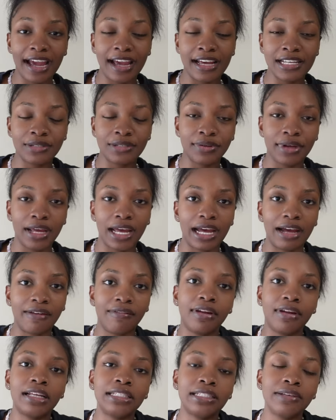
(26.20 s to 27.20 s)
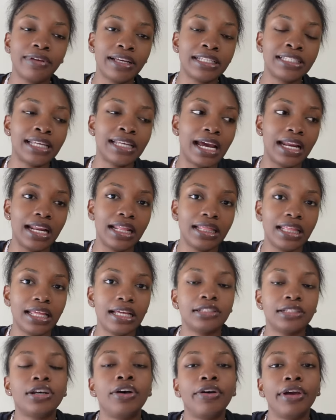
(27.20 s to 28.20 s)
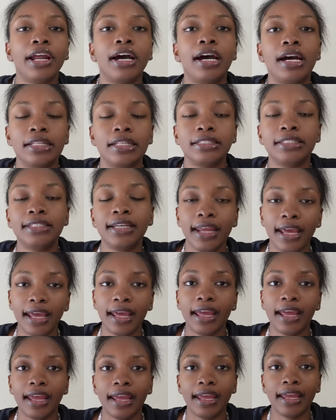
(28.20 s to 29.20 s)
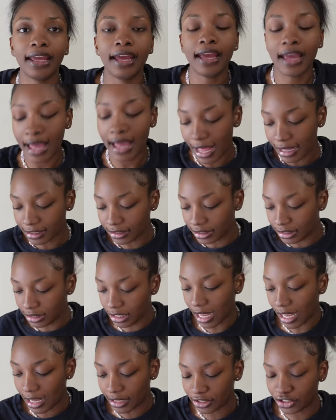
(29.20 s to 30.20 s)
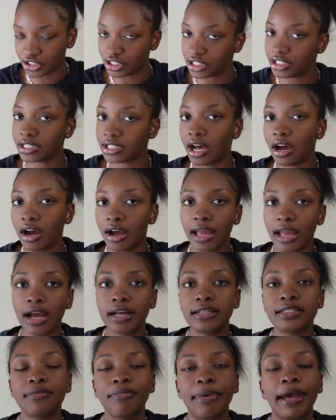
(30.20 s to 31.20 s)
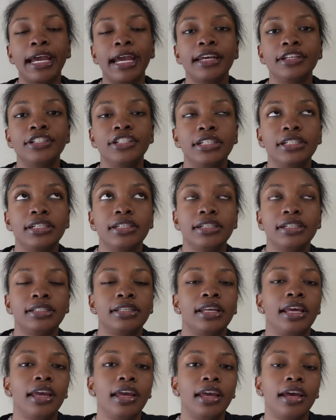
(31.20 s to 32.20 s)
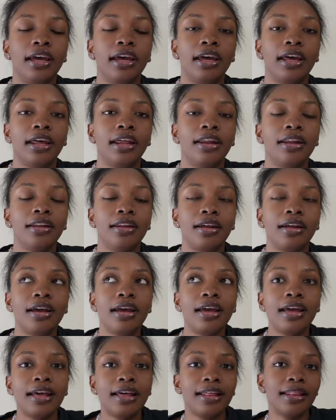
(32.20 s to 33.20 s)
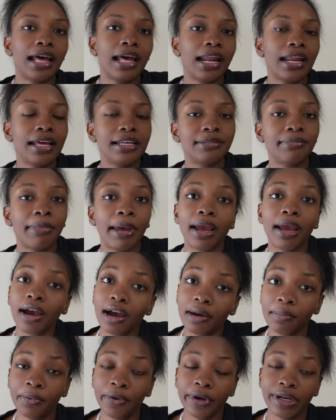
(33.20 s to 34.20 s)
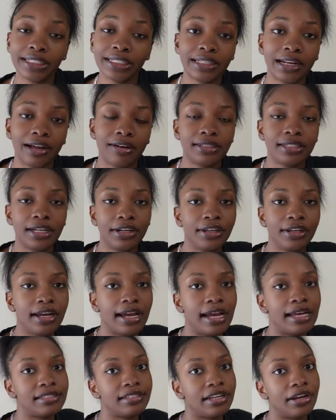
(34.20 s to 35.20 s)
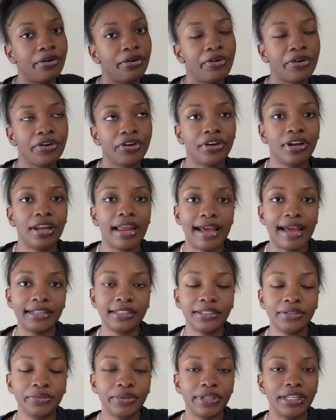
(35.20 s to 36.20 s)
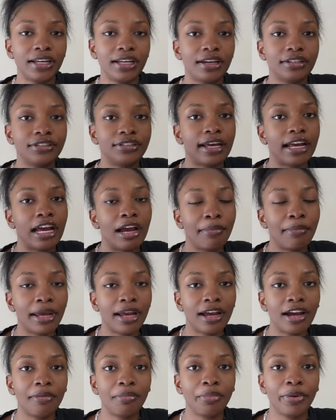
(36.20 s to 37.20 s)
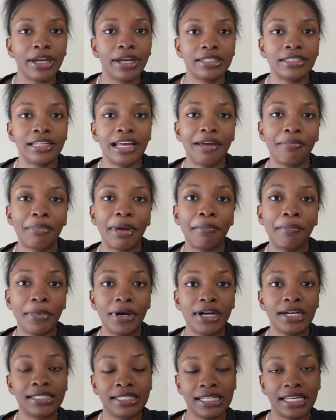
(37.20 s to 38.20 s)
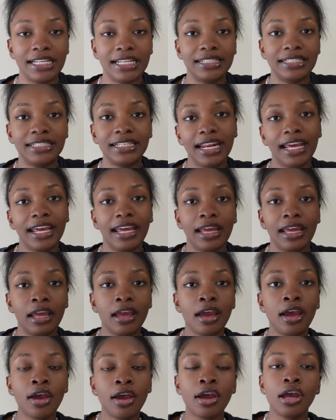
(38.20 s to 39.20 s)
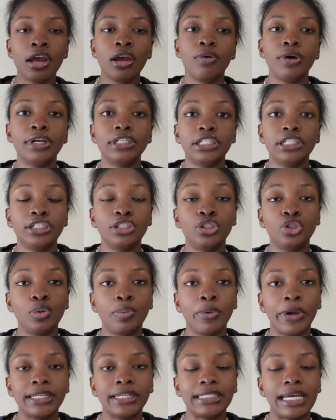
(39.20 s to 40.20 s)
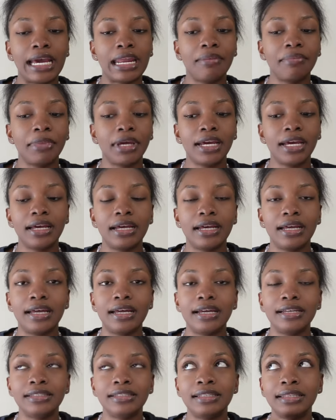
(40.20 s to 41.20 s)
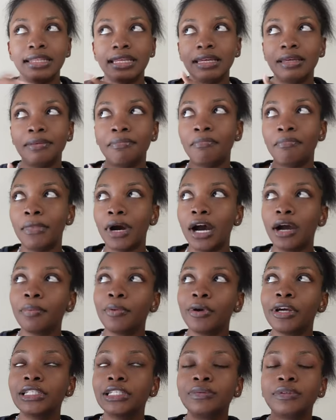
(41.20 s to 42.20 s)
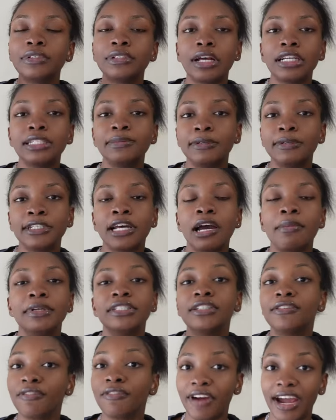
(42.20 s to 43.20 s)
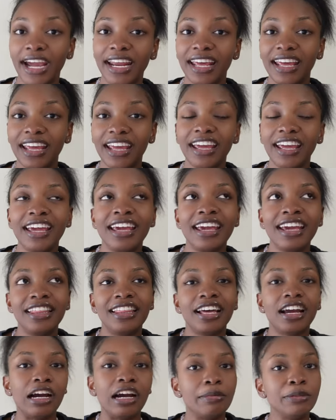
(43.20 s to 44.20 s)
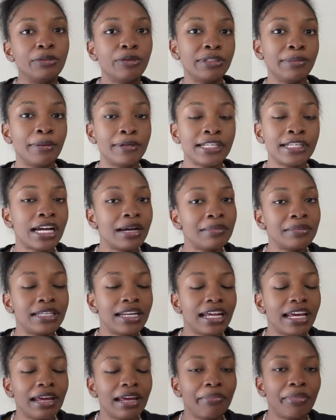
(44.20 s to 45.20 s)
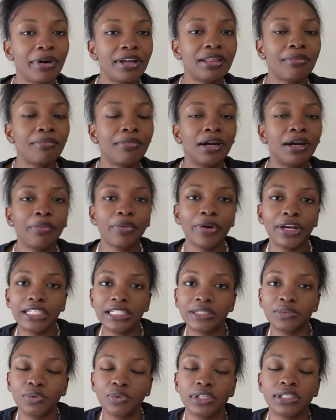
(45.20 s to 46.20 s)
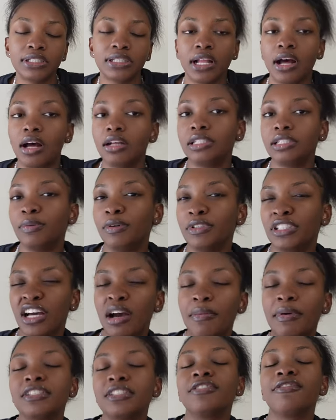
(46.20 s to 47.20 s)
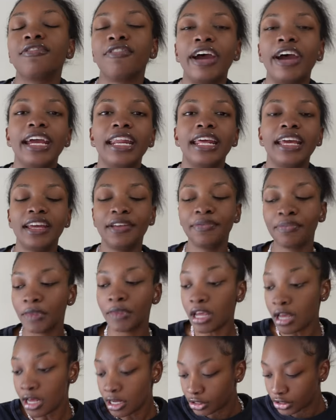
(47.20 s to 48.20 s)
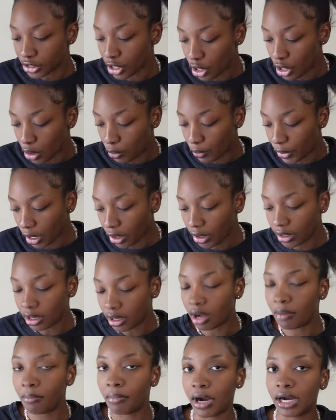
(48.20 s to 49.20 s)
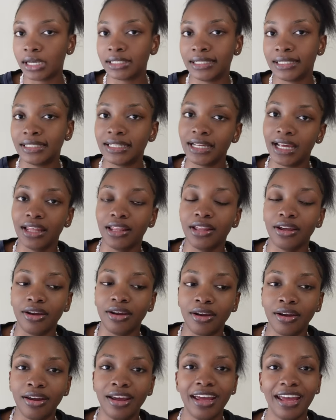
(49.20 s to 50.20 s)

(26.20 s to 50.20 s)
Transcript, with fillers: guys we have lots of exciting things going on today as you guys just saw i got some packages and that is my cup press that i was telling you guys that i ordered last week so i got my cup press and my mugs in today which is super exciting because the mug press was not supposed to come until Friday. The cups were supposed to come today, but the mug press was not supposed to come until Friday. So we are going to unbox it together